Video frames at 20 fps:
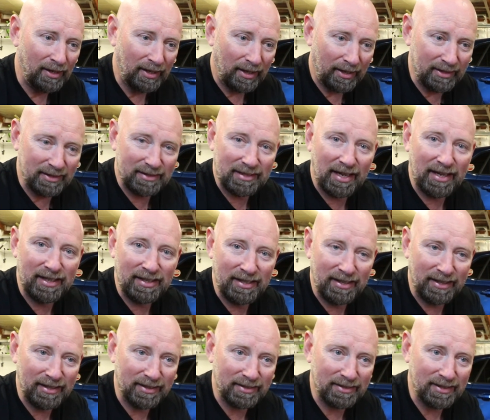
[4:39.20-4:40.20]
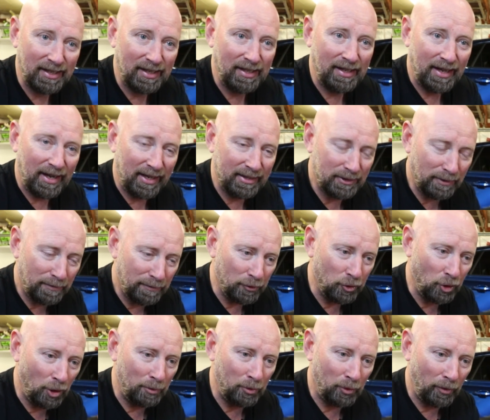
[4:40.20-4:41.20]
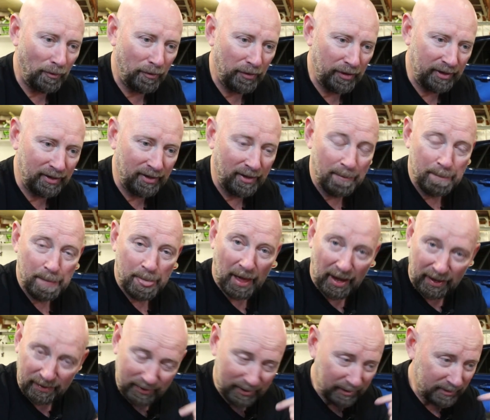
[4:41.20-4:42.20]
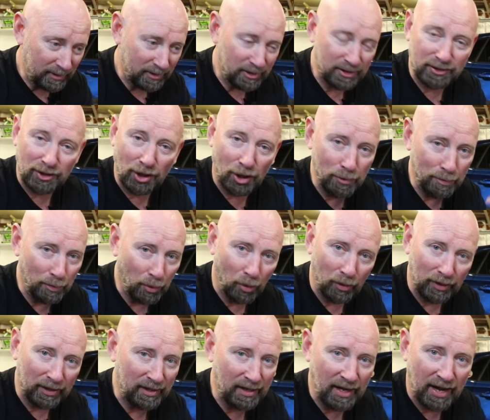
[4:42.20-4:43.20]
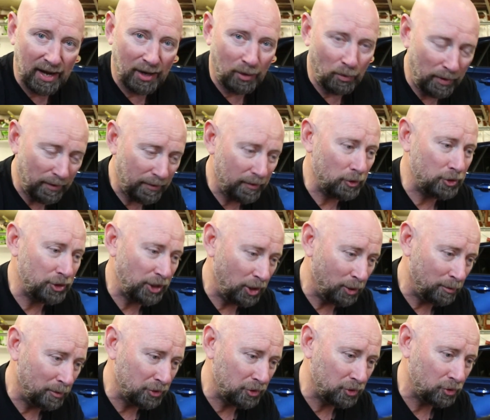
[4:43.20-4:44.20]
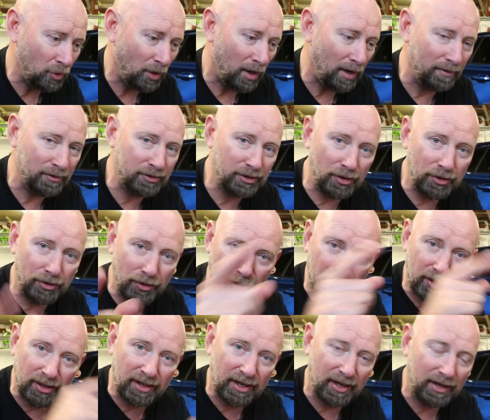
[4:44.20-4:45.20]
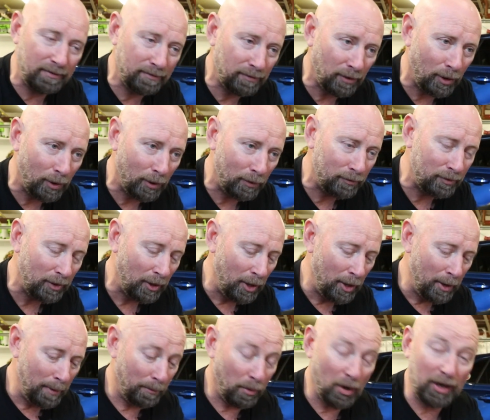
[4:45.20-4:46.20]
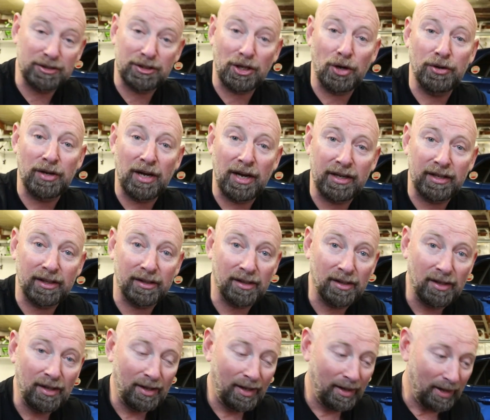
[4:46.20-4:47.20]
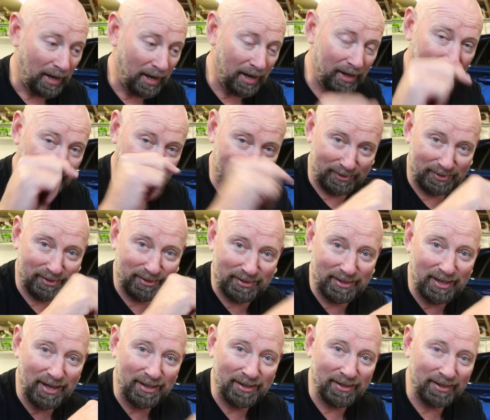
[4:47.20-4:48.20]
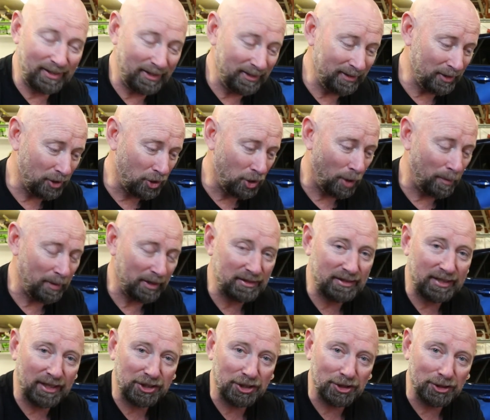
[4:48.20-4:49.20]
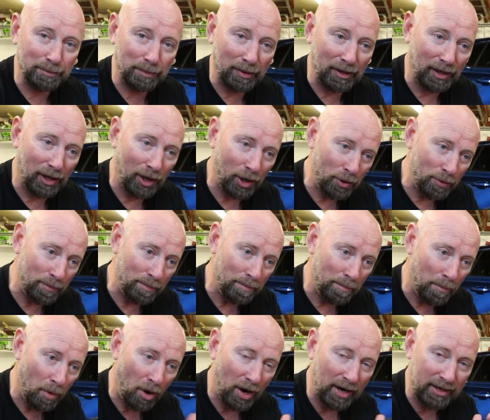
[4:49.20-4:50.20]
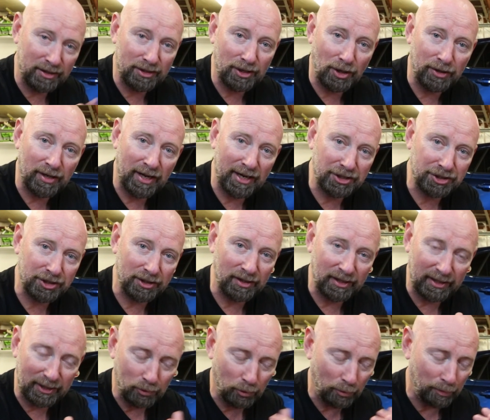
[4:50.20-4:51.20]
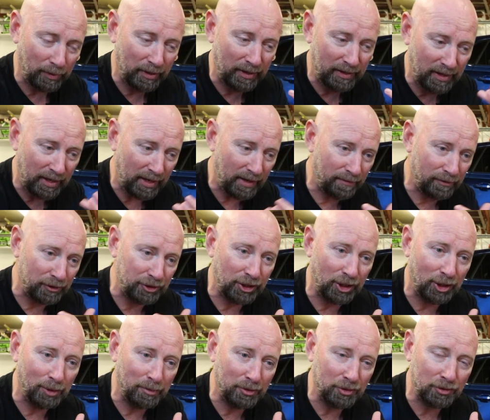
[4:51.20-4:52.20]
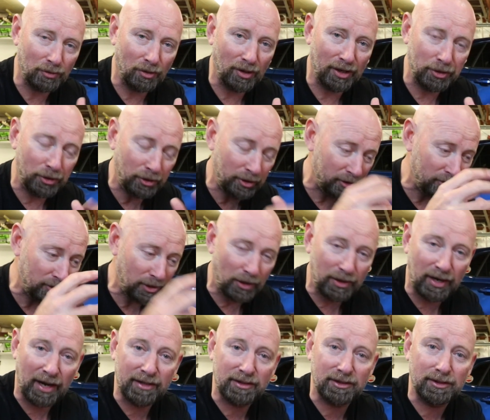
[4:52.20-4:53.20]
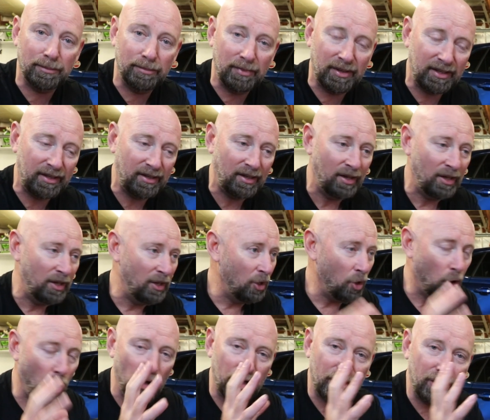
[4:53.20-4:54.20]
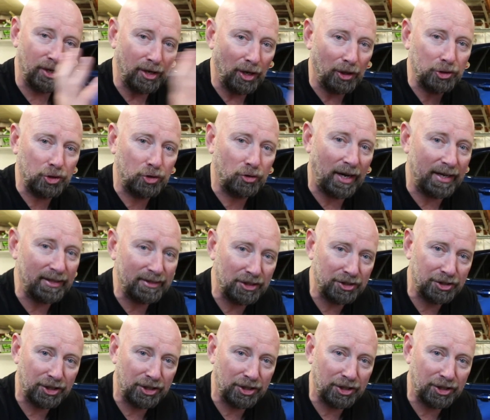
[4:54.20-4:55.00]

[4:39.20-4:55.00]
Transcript: in 10 years. It's a phenomenal thing, and this is snowballing now with Gentleman's Drive. So you can get involved by donating. Down in the comment sections below, my donation link will be there for Gentleman's Ride. You can donate to me, or you can go straight to